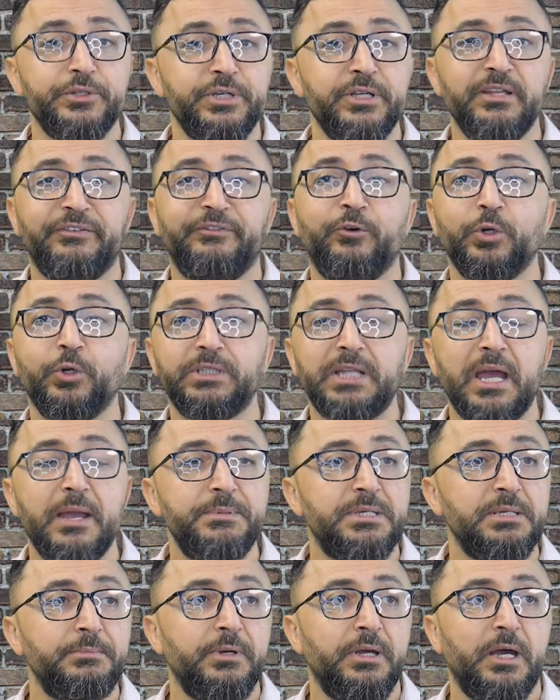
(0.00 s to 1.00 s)
are the four
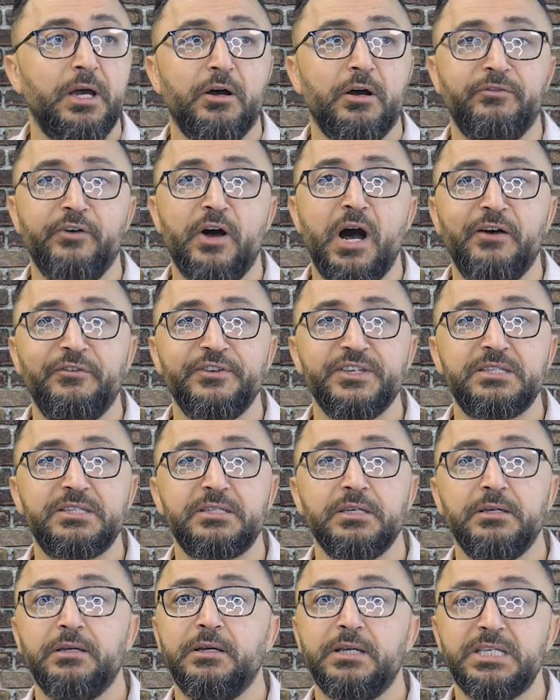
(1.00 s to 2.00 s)
types of, of
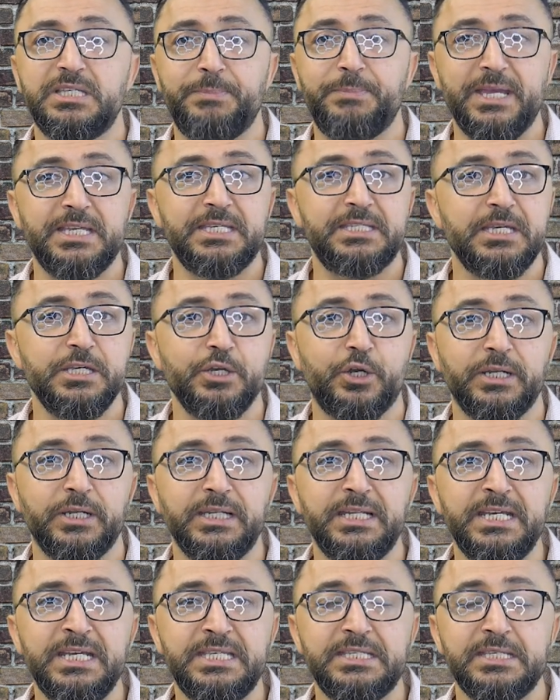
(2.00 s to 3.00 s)
office space that you can
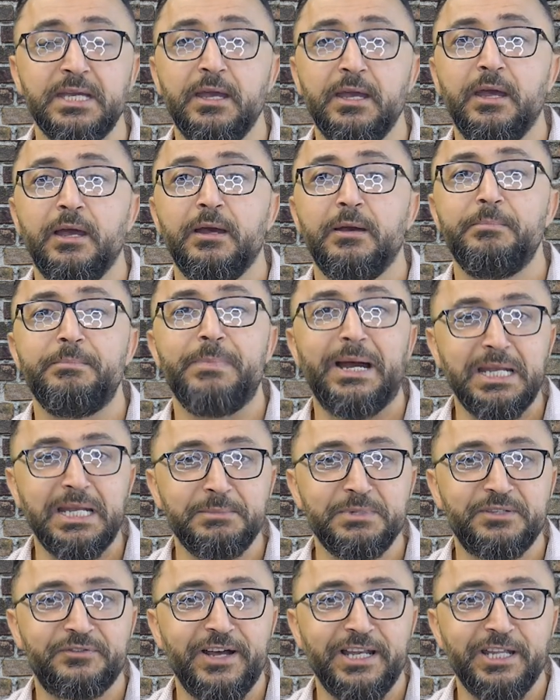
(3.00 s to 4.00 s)
lease. My name
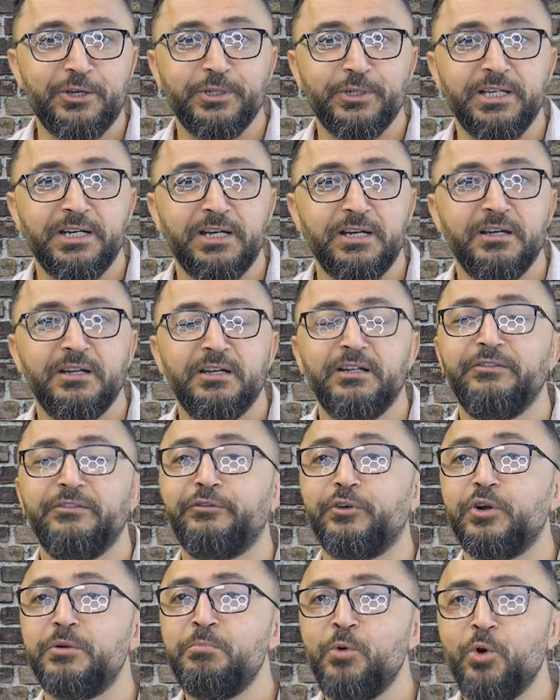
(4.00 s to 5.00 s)
is Fady Kuder.
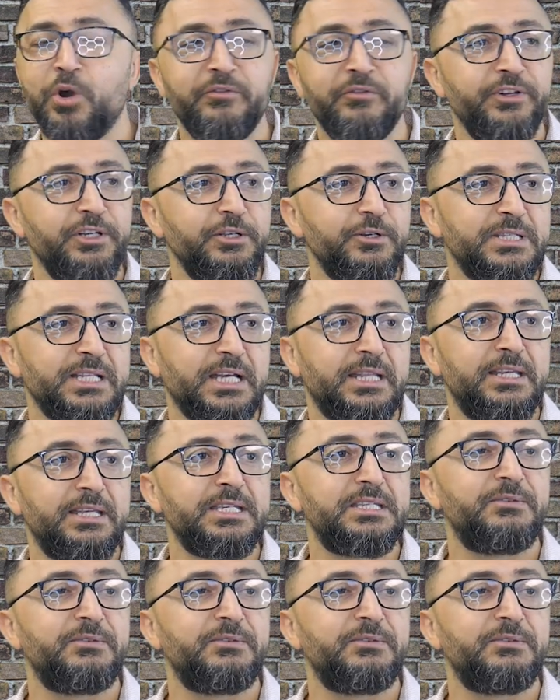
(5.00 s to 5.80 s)
For more videos like this,